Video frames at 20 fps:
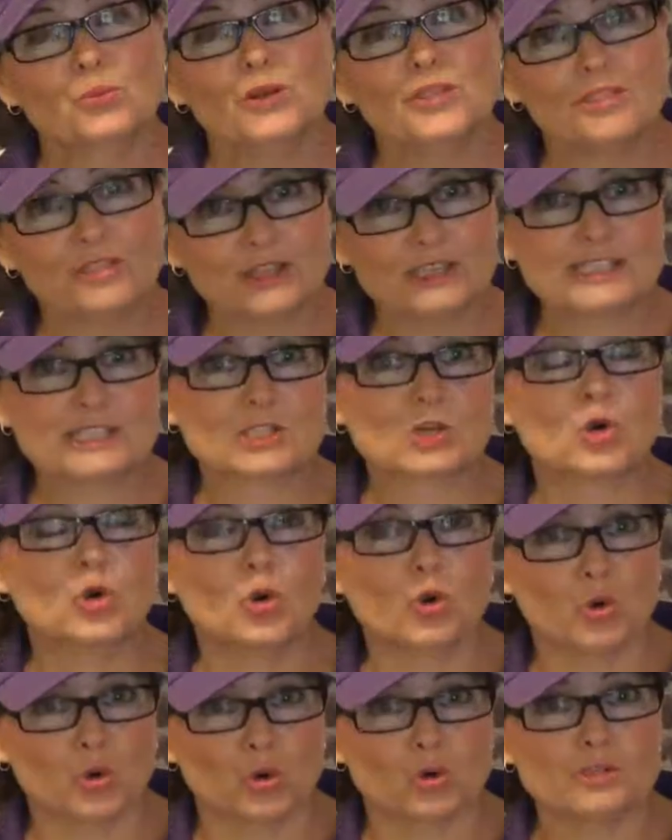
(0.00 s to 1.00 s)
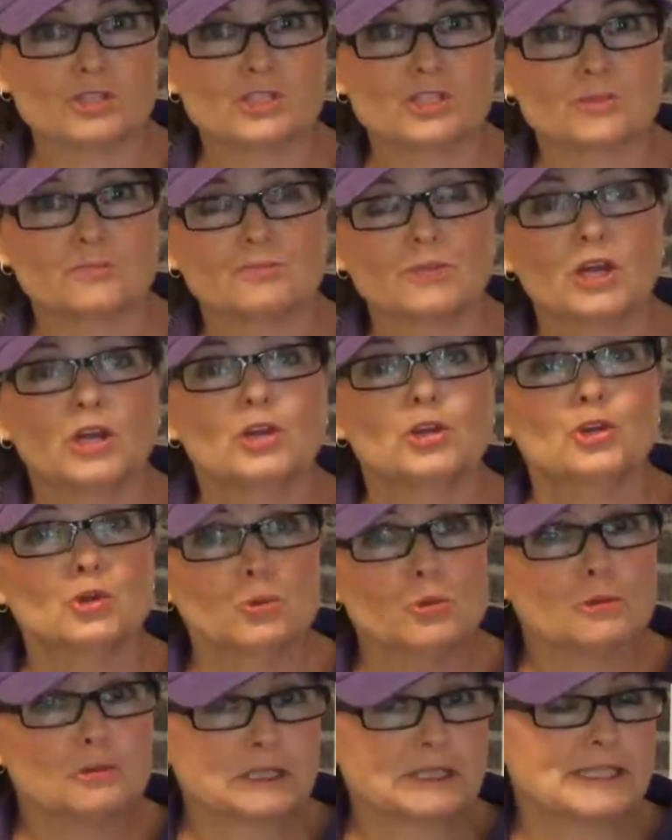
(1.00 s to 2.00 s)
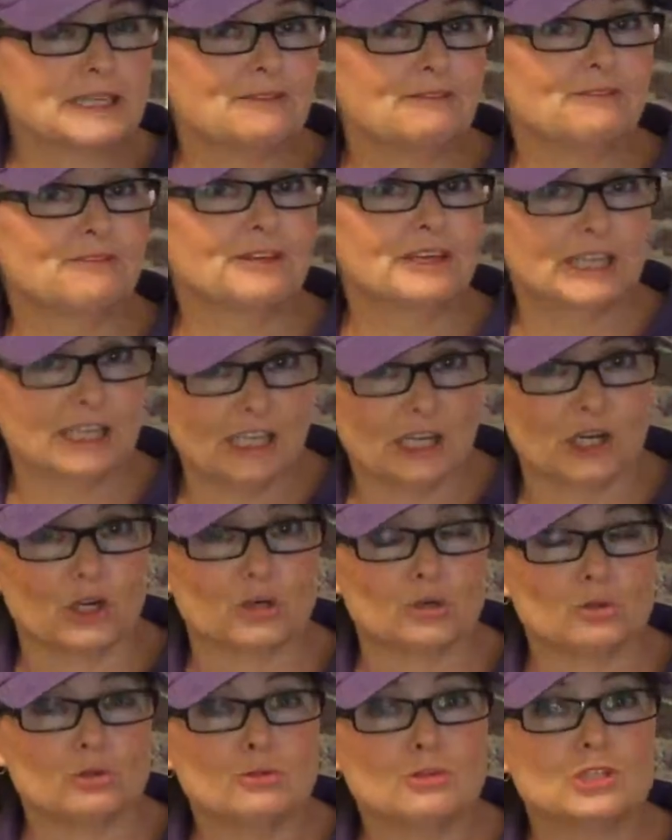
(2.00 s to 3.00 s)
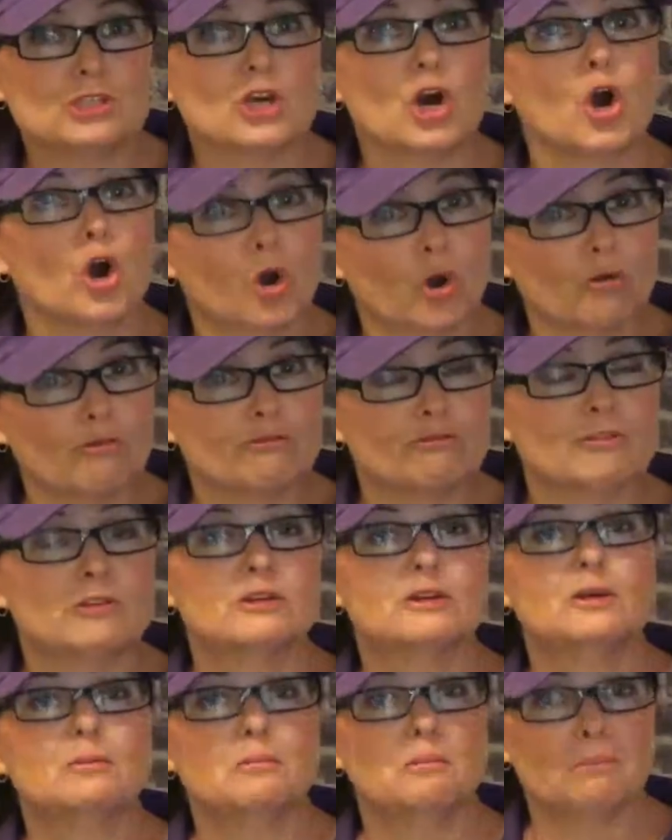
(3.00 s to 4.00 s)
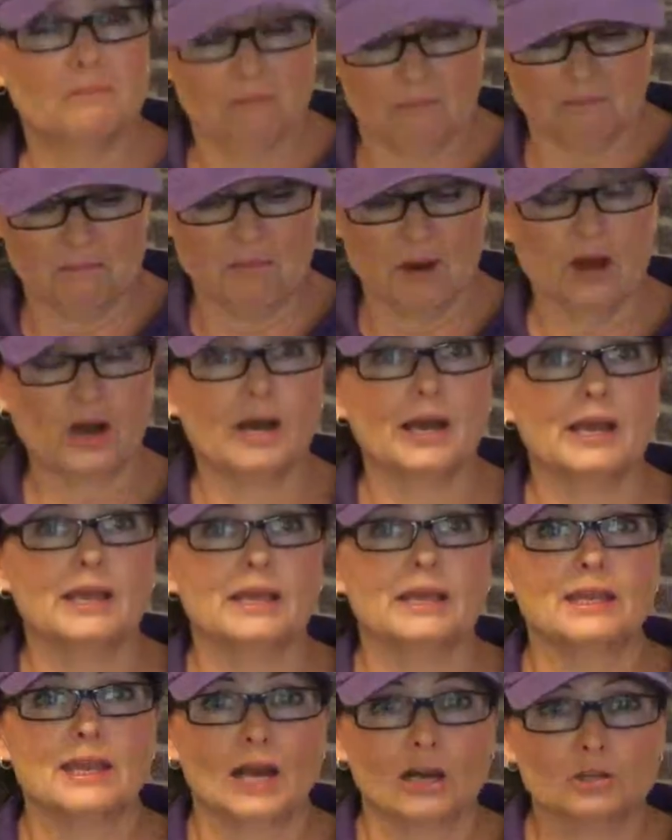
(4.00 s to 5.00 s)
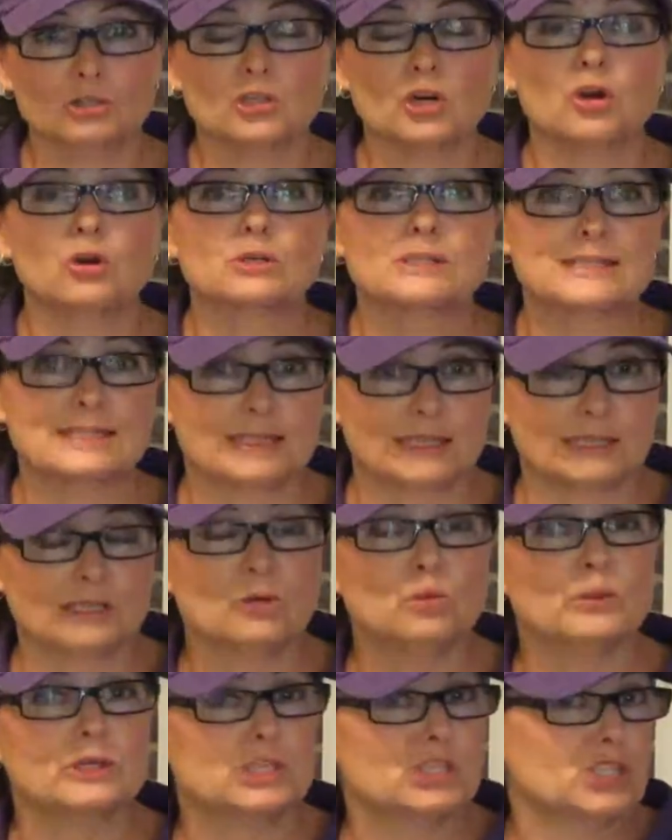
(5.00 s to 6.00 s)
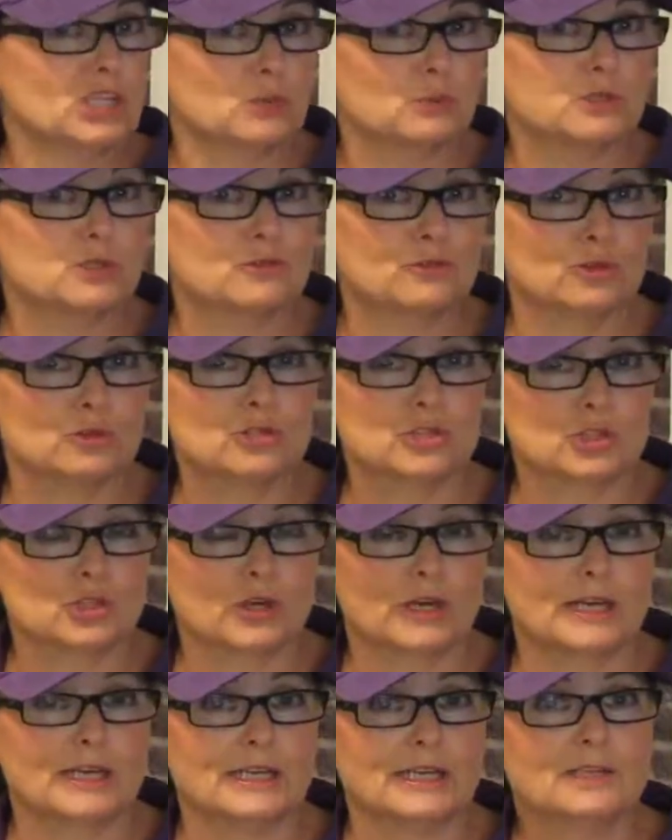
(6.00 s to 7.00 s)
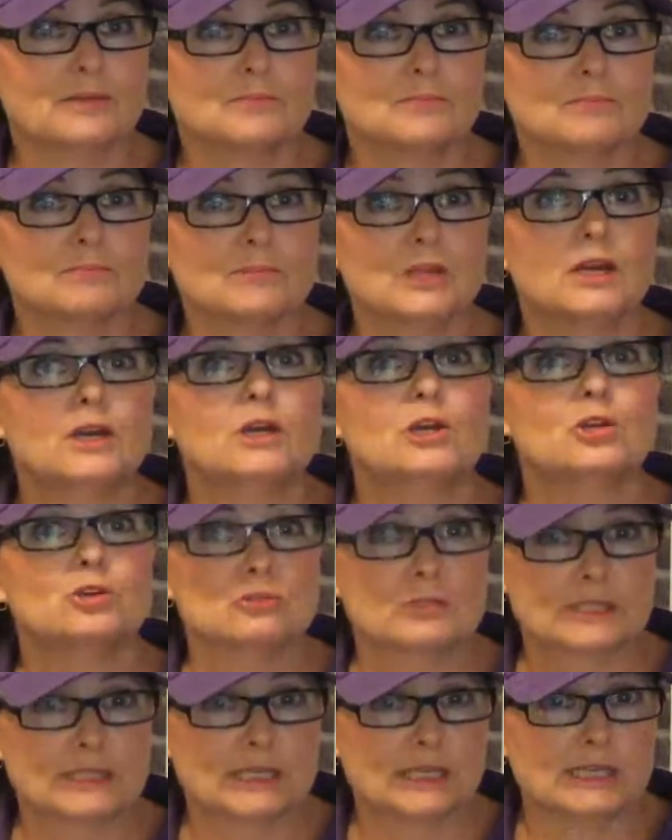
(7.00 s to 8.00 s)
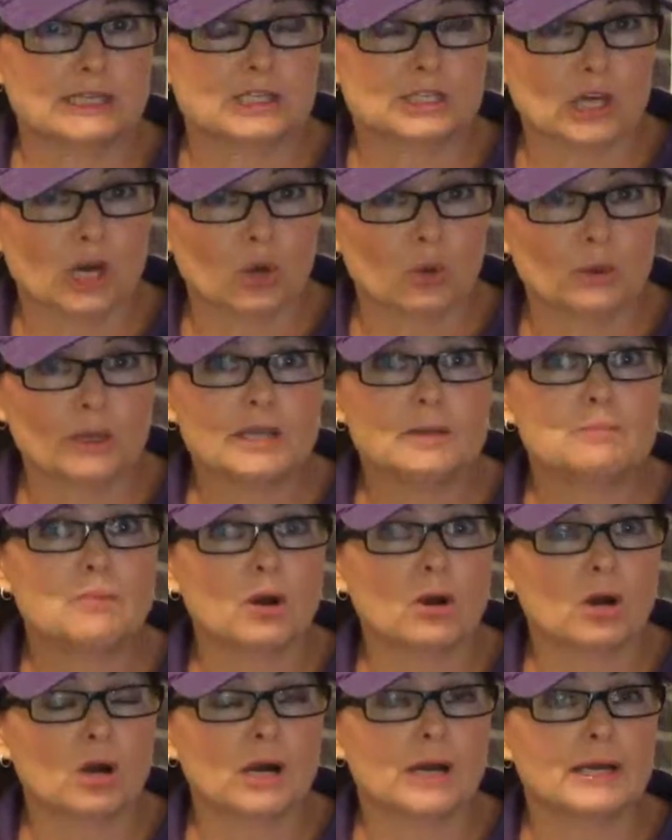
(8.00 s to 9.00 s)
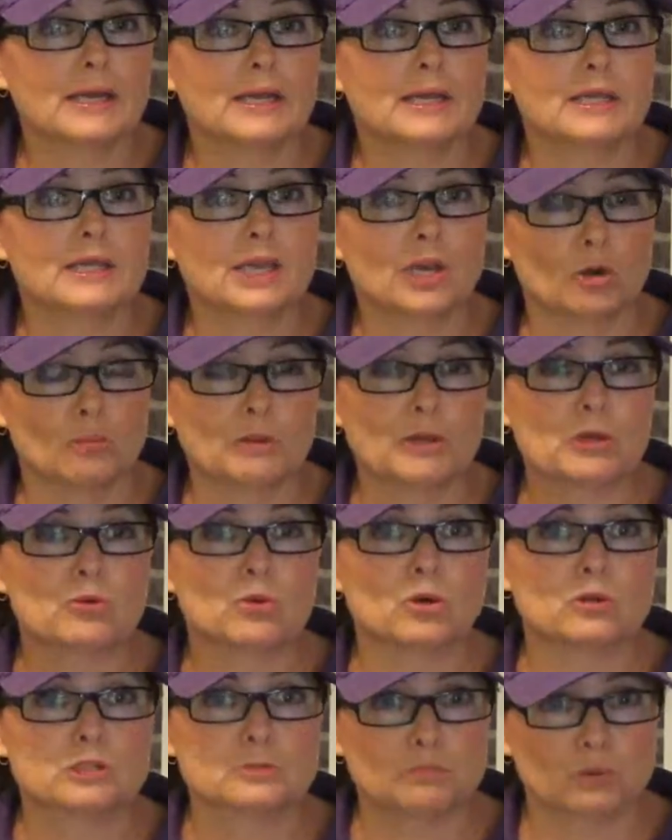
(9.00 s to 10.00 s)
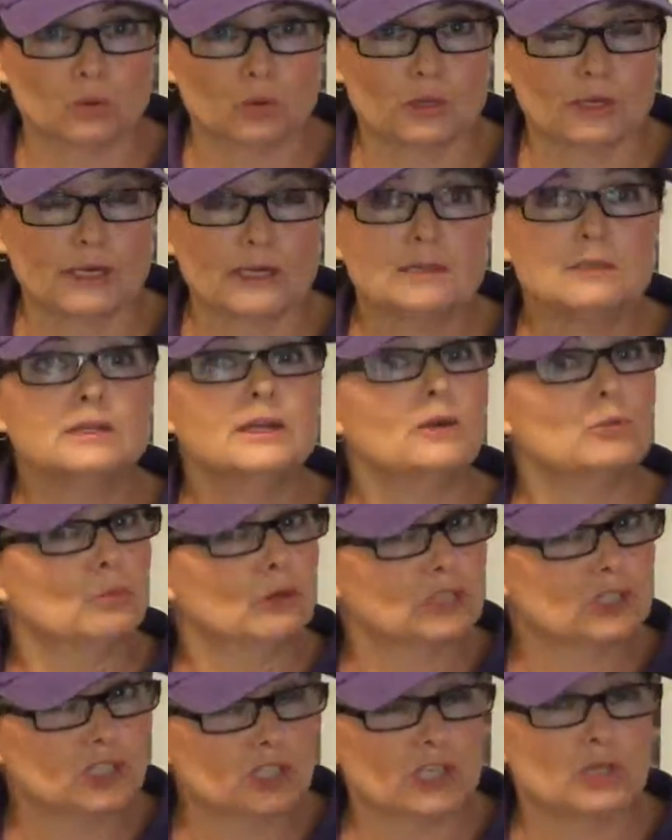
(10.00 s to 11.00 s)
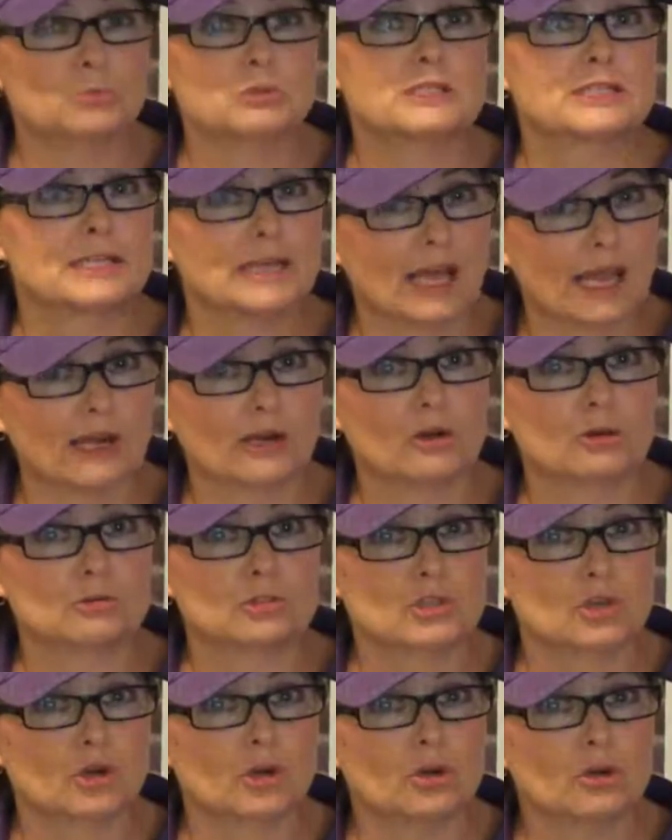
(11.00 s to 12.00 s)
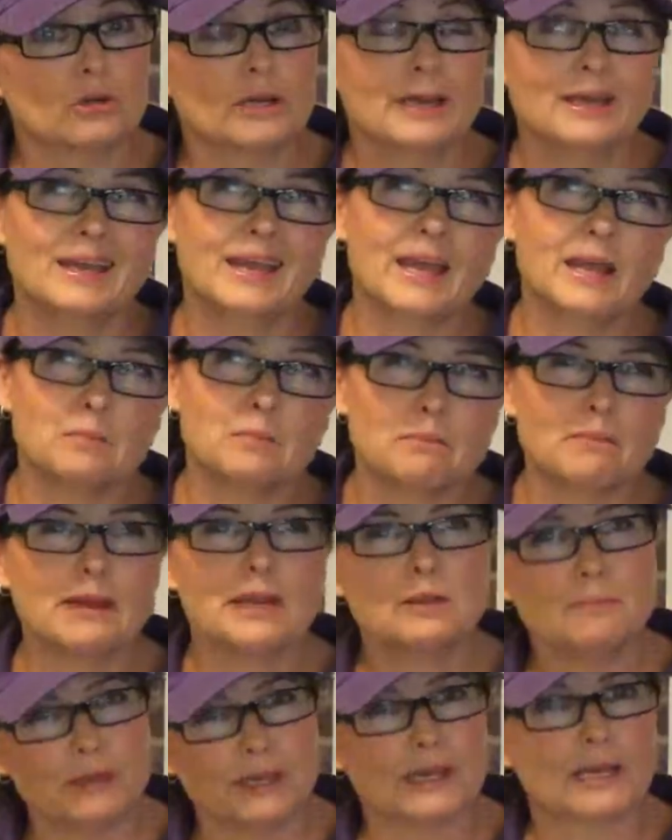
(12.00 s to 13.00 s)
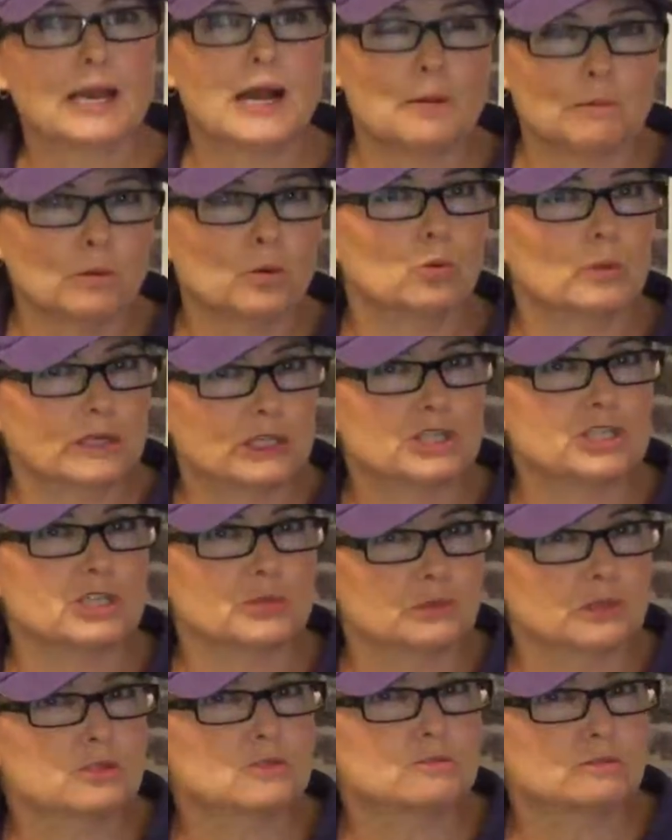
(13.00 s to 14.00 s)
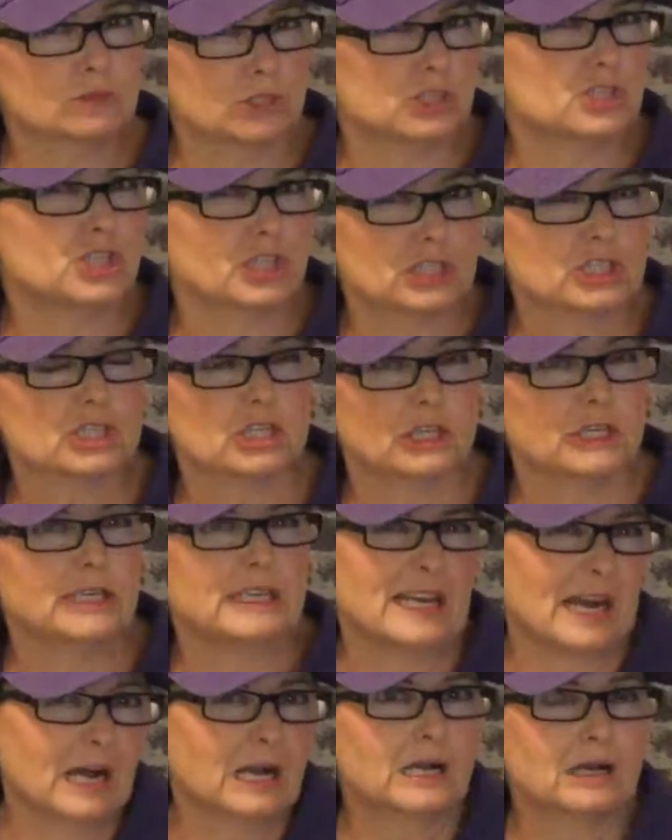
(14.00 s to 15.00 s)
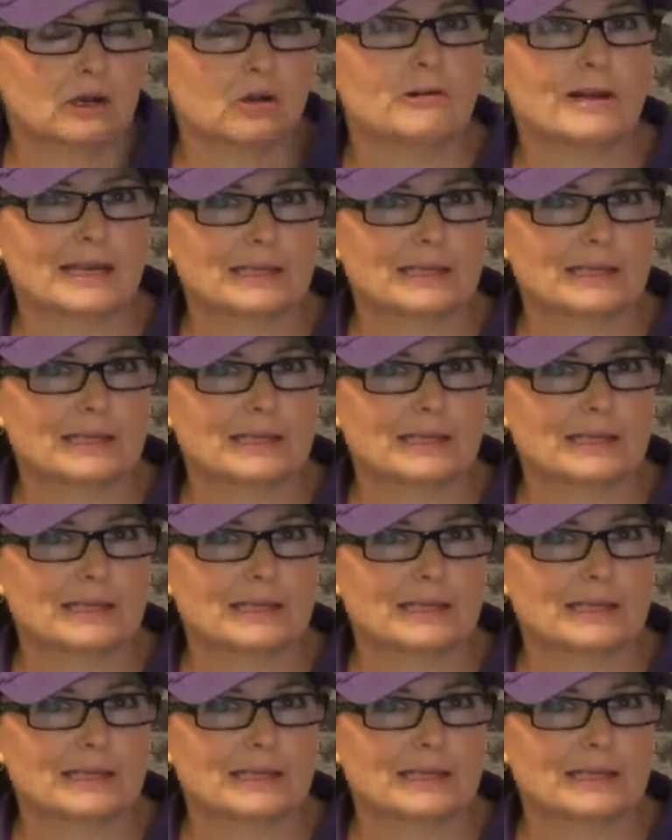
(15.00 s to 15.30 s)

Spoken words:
With this course, you will see videos of my young dog Xena when she was first training. You'll see Zoe, my Kelpie Cross Border, when she was an adult dog, and maybe a couple when she was just younger,